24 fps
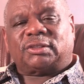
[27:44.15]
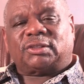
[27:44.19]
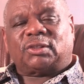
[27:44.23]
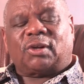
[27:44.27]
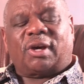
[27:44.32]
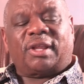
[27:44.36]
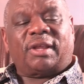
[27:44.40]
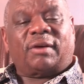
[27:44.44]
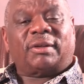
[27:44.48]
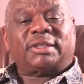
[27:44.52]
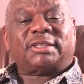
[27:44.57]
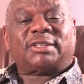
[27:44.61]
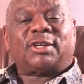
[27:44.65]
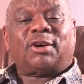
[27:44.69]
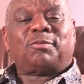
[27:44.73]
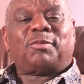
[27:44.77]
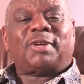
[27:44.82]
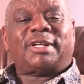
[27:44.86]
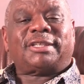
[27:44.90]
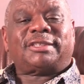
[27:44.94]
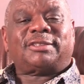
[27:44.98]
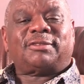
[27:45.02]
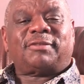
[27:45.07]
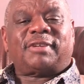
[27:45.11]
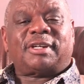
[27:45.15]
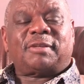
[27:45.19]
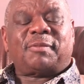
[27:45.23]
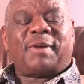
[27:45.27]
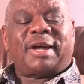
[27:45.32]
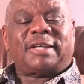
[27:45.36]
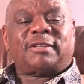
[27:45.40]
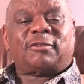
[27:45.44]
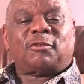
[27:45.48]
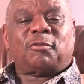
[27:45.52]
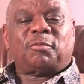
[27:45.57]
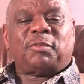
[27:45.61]
So otherwise, God bless you very
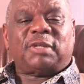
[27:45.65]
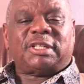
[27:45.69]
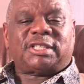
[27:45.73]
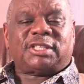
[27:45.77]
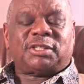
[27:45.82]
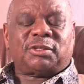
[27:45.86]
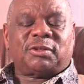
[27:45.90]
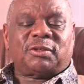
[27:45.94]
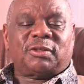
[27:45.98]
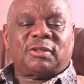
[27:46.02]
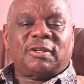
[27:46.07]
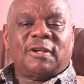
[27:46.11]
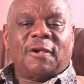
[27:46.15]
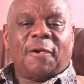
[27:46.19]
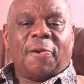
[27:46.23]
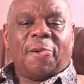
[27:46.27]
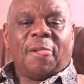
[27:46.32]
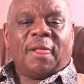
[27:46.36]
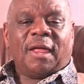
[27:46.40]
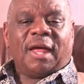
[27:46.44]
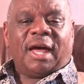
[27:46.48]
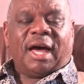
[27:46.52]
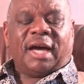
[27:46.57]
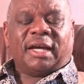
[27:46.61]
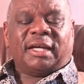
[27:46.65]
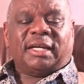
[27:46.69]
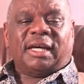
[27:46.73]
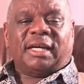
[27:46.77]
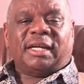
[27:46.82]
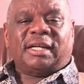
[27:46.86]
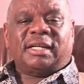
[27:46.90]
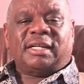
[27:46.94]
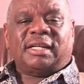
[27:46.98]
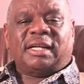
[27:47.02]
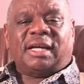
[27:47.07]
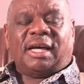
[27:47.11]
much. We'll meet you
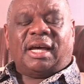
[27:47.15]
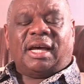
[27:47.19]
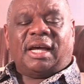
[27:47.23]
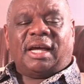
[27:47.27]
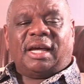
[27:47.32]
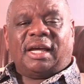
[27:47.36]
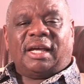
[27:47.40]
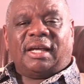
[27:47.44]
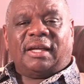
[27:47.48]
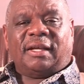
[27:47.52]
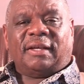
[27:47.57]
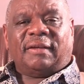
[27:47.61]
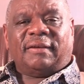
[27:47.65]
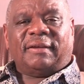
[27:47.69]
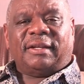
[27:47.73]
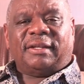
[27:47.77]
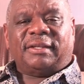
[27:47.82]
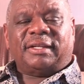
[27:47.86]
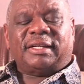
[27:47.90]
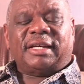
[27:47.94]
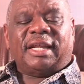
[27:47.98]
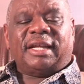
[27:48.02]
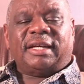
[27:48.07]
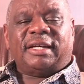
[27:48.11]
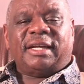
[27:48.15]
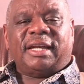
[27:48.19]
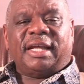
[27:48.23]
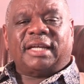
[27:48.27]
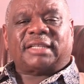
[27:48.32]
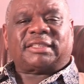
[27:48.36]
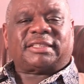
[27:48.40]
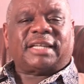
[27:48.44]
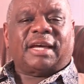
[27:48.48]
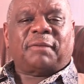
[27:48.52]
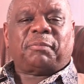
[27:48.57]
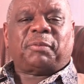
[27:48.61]
again in the
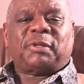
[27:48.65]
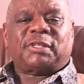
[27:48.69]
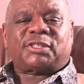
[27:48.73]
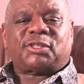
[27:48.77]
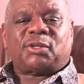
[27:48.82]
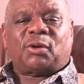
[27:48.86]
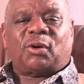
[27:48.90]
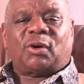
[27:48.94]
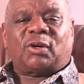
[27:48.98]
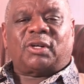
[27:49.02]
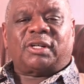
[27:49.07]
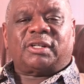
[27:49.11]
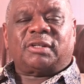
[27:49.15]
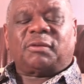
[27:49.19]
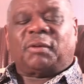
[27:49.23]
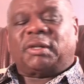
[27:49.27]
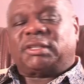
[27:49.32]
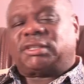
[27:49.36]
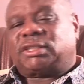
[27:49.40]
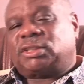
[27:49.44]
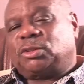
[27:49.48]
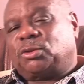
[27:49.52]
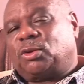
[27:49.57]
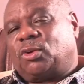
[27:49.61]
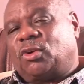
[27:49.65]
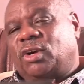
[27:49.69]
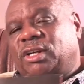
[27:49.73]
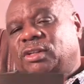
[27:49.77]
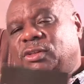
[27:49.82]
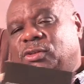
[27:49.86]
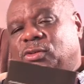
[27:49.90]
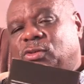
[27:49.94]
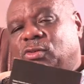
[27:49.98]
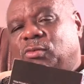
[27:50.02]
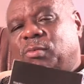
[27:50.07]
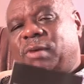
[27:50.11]
next episode. We're still going
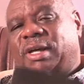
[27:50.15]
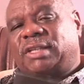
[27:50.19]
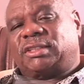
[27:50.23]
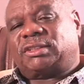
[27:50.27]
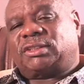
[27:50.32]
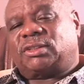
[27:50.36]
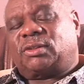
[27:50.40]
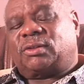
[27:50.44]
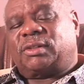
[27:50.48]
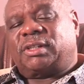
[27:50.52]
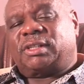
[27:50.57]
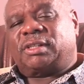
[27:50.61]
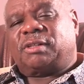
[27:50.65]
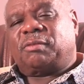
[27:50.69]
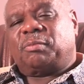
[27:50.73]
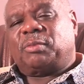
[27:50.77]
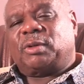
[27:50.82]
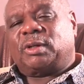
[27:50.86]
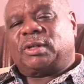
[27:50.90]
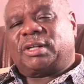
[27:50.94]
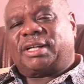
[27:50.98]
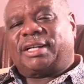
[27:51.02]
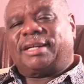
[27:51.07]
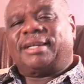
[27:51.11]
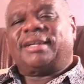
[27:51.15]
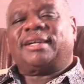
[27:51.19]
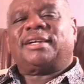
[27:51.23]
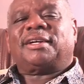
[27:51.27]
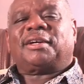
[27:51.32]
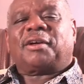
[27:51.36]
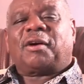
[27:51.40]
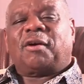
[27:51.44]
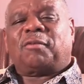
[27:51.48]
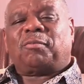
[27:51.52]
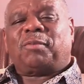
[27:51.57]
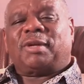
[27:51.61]
through my story in the book.
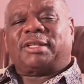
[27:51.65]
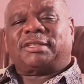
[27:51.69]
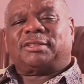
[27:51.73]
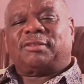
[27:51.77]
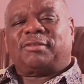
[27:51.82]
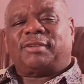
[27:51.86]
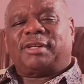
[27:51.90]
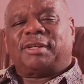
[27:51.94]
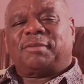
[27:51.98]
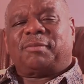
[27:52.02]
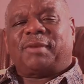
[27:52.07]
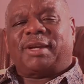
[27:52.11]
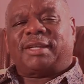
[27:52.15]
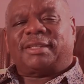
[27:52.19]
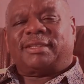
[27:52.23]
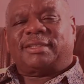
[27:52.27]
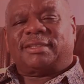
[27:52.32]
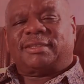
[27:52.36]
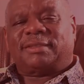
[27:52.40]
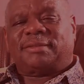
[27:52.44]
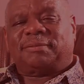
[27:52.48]
God bless you very much.